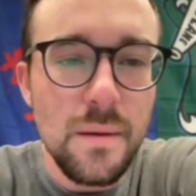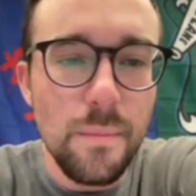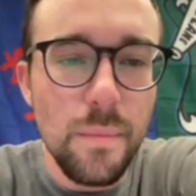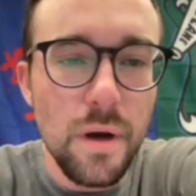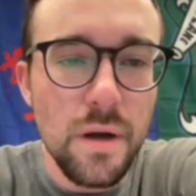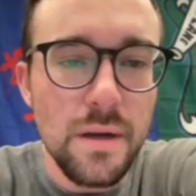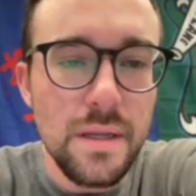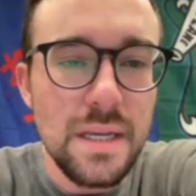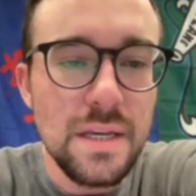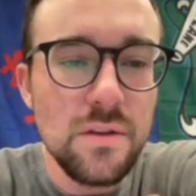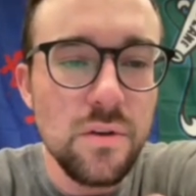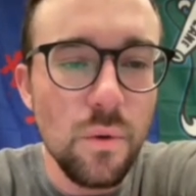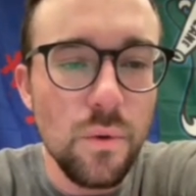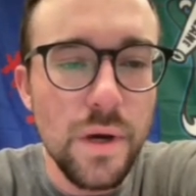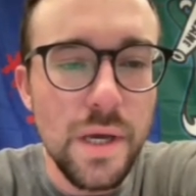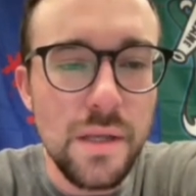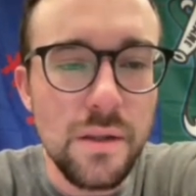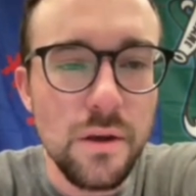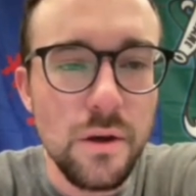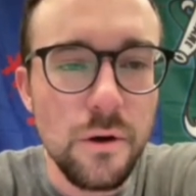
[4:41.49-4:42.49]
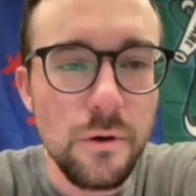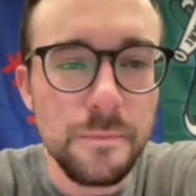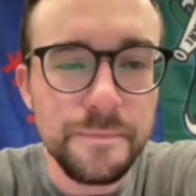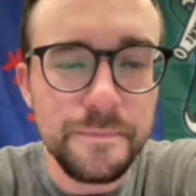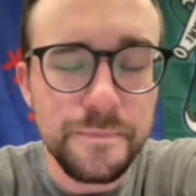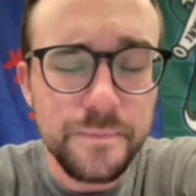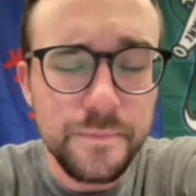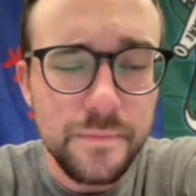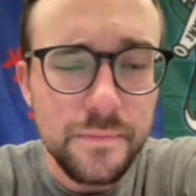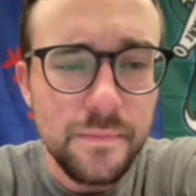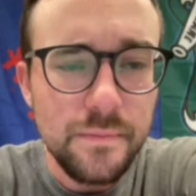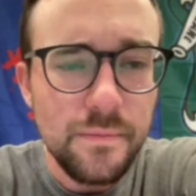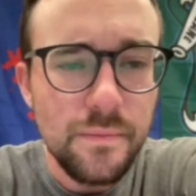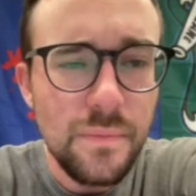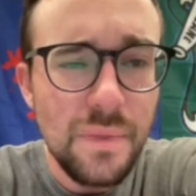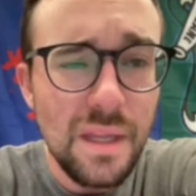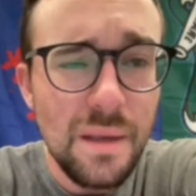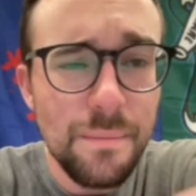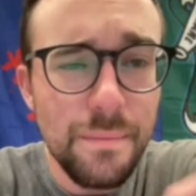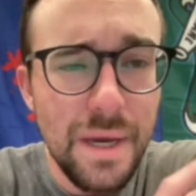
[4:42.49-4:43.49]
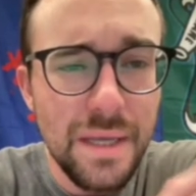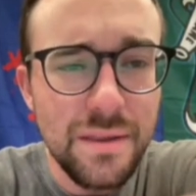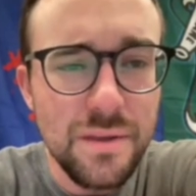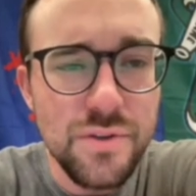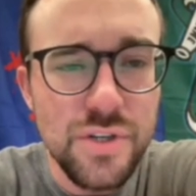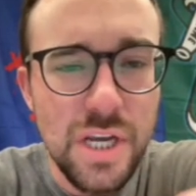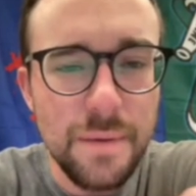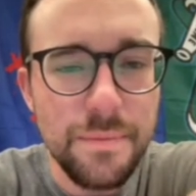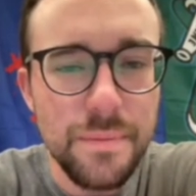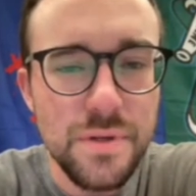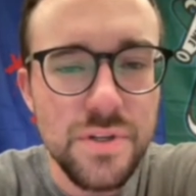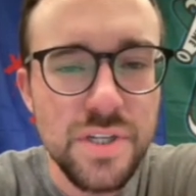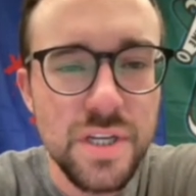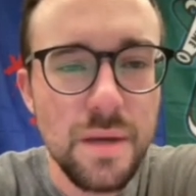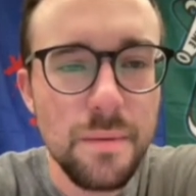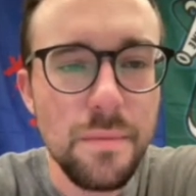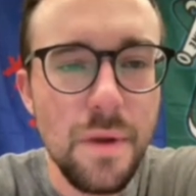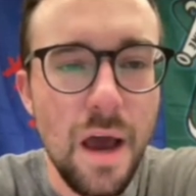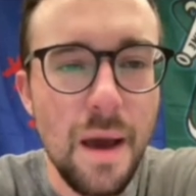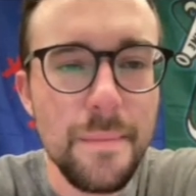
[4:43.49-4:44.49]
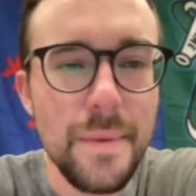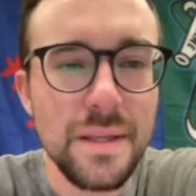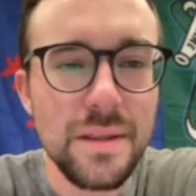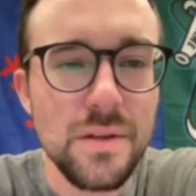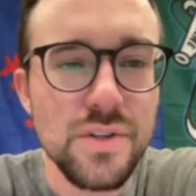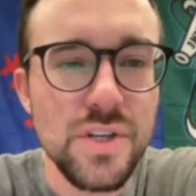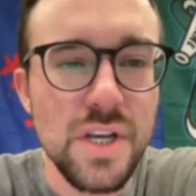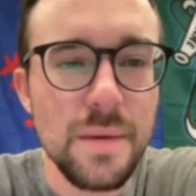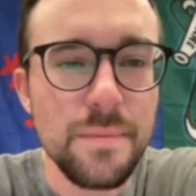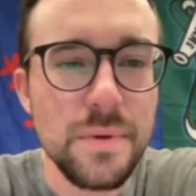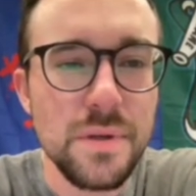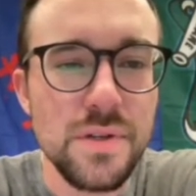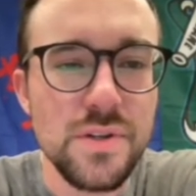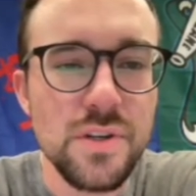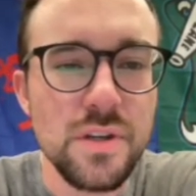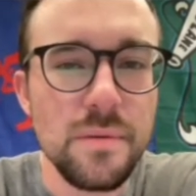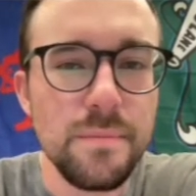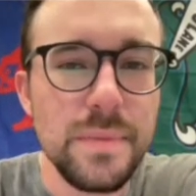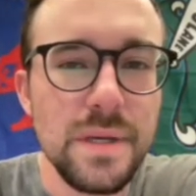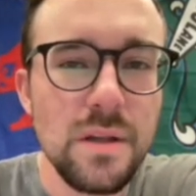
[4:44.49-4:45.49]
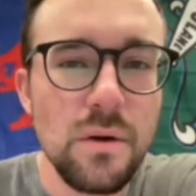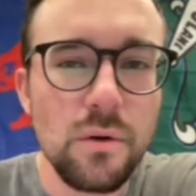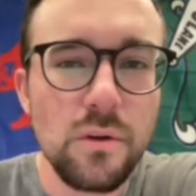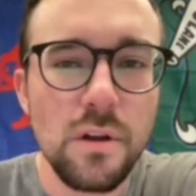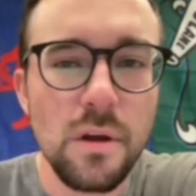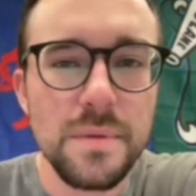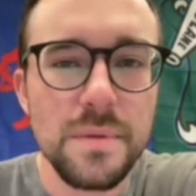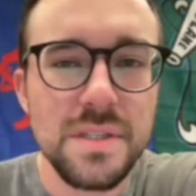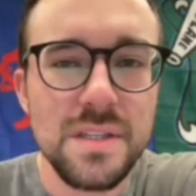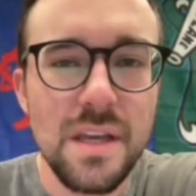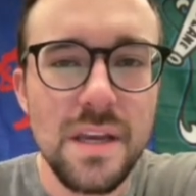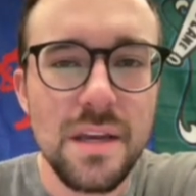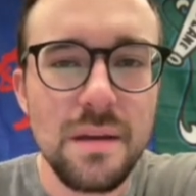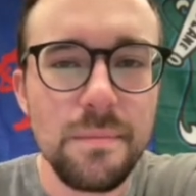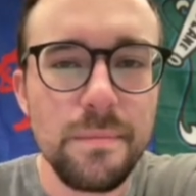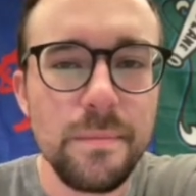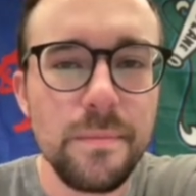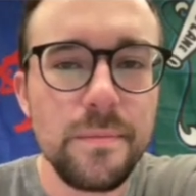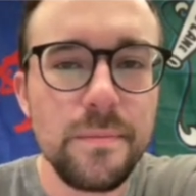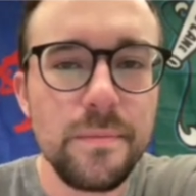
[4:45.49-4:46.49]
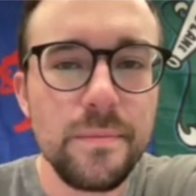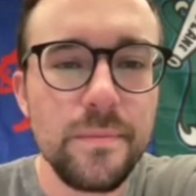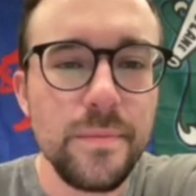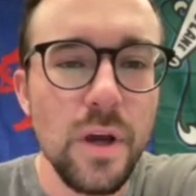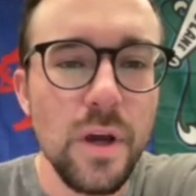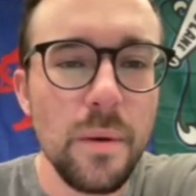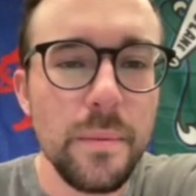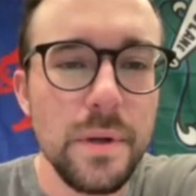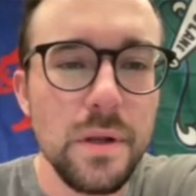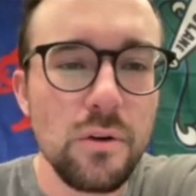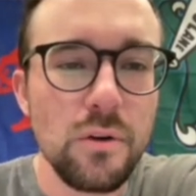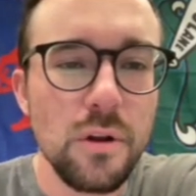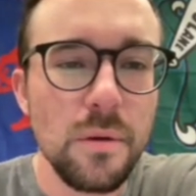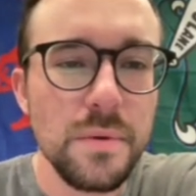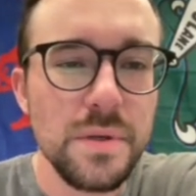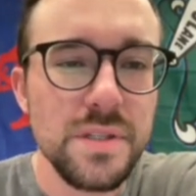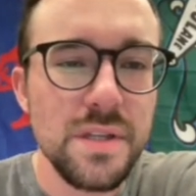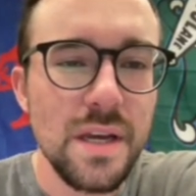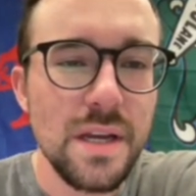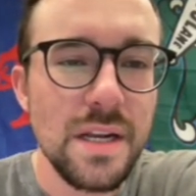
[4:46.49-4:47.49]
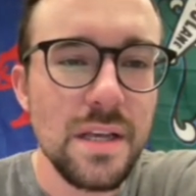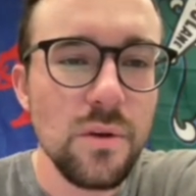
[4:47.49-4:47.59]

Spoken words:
But either way, though, make the championship, not make the championship, beat Oklahoma State, don't beat Oklahoma State.